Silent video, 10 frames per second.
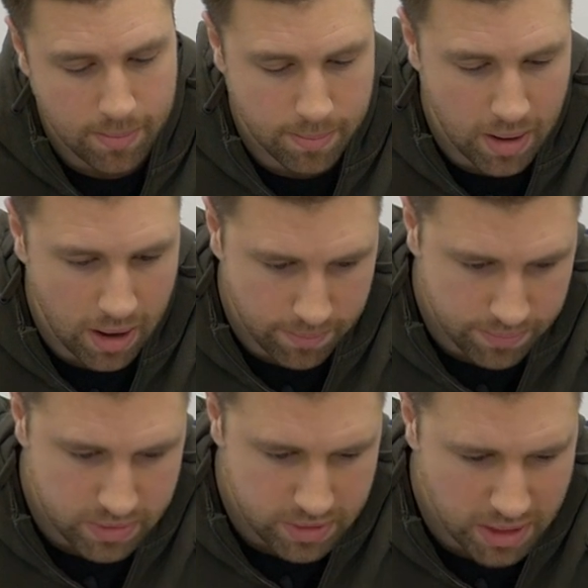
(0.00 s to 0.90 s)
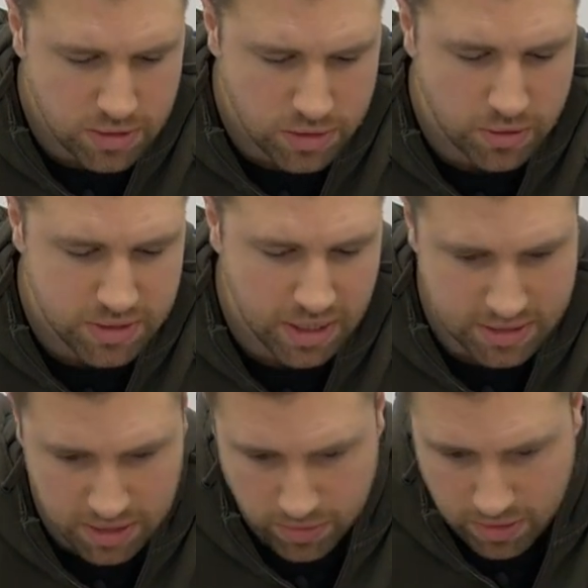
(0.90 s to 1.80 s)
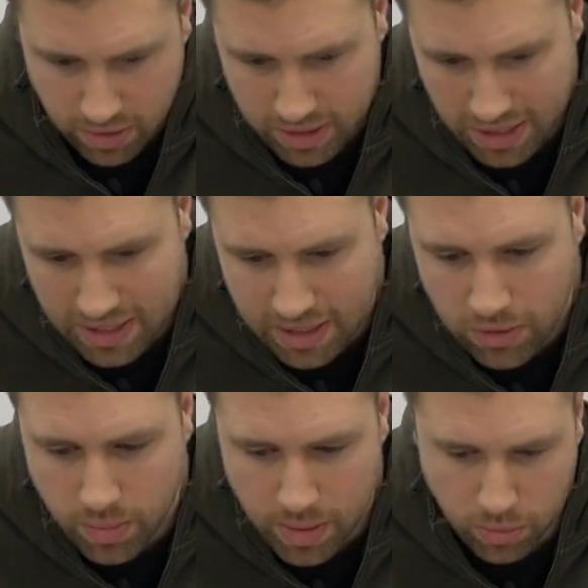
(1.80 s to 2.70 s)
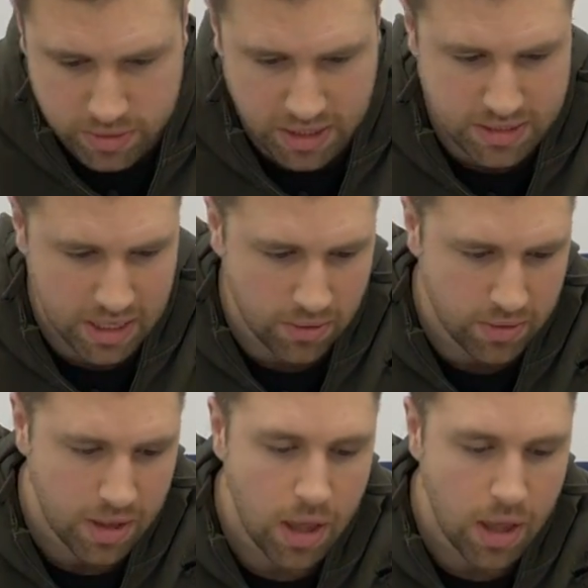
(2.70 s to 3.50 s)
But these are two studies I want to look in a little bit more detail